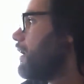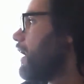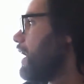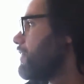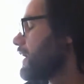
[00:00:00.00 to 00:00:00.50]

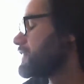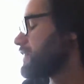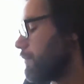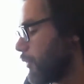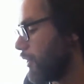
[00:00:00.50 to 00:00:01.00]
I think at
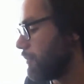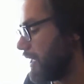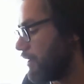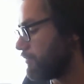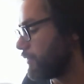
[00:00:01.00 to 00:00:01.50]
some point it'd be
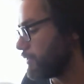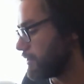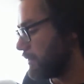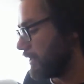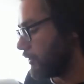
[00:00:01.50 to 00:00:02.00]
helpful to
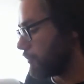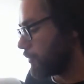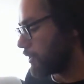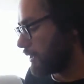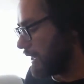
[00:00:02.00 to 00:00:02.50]
be a little
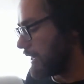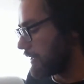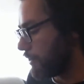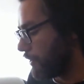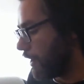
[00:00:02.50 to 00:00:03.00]
more
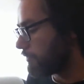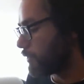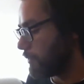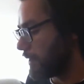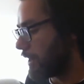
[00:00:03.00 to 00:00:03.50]
like
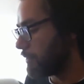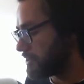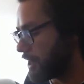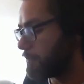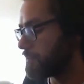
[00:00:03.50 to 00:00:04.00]
thoughtful about
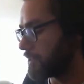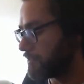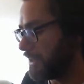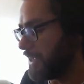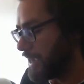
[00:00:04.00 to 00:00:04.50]
which hubs are
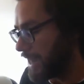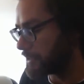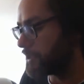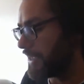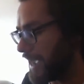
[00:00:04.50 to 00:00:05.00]
really
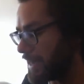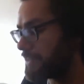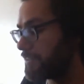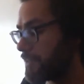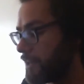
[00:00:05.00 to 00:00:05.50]
actually
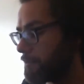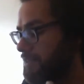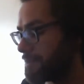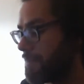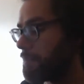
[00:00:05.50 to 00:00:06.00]
active
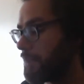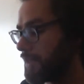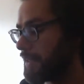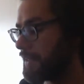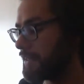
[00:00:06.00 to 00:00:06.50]
hubs, and maybe
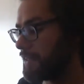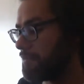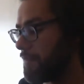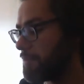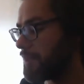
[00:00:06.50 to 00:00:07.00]

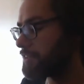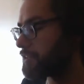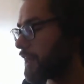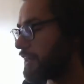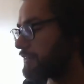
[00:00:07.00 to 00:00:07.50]
not
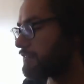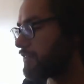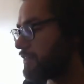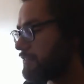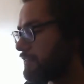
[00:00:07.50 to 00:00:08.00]
try to,
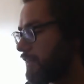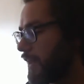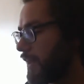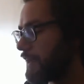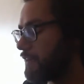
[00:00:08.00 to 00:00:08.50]

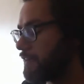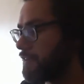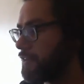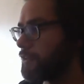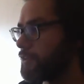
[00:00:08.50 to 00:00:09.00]
like
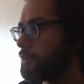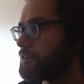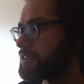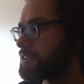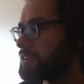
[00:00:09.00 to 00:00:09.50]
Luke, you
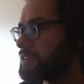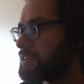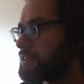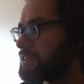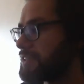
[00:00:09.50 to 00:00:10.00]
were saying
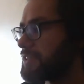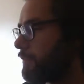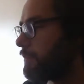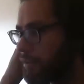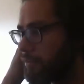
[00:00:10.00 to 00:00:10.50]
about
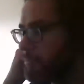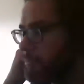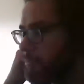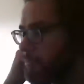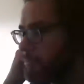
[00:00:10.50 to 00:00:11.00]
getting rid
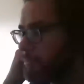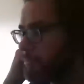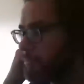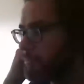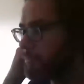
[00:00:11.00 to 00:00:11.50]
of, or
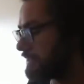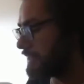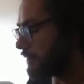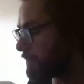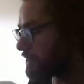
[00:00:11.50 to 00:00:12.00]
maybe
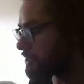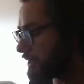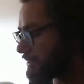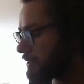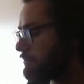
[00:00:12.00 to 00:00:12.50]
like
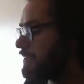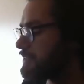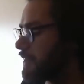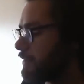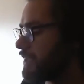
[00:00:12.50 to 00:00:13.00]
decommissioning some of
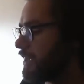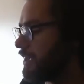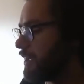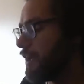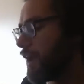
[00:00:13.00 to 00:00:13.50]
these
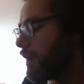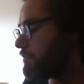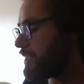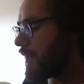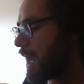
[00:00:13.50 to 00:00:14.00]
hubs.
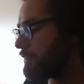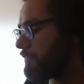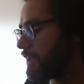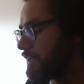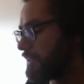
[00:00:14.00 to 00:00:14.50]
I mean,
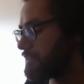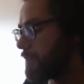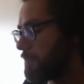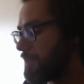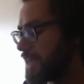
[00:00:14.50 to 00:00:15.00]
at the very
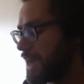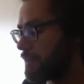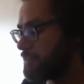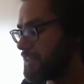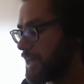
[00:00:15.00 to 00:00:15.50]
least, maybe
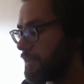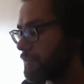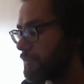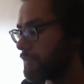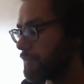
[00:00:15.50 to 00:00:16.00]

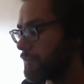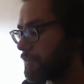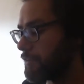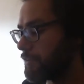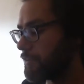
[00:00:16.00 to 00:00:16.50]
downgrading them
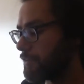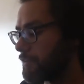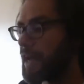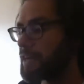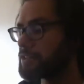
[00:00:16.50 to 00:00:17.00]
to a different
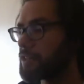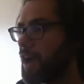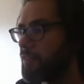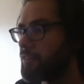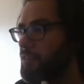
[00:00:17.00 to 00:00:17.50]
status, or
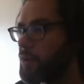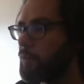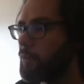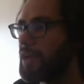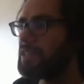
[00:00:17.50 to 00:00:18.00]
having a
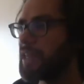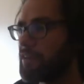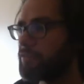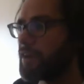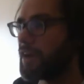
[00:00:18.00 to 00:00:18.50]
way to
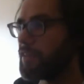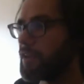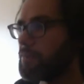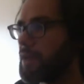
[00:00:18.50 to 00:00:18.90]
identify them